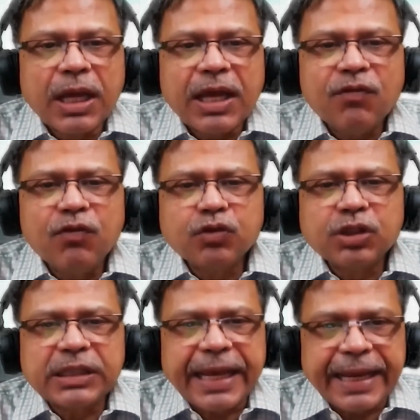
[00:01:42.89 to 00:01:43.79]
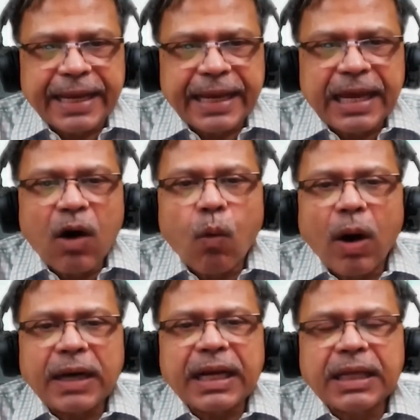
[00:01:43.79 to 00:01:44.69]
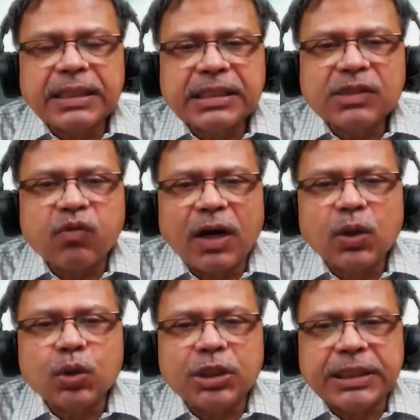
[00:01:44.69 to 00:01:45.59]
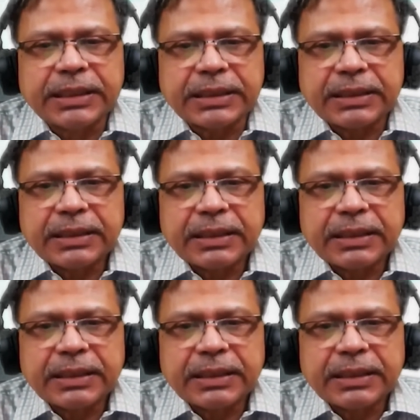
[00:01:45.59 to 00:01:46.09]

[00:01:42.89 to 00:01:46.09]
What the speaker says: If you say what others want to hear,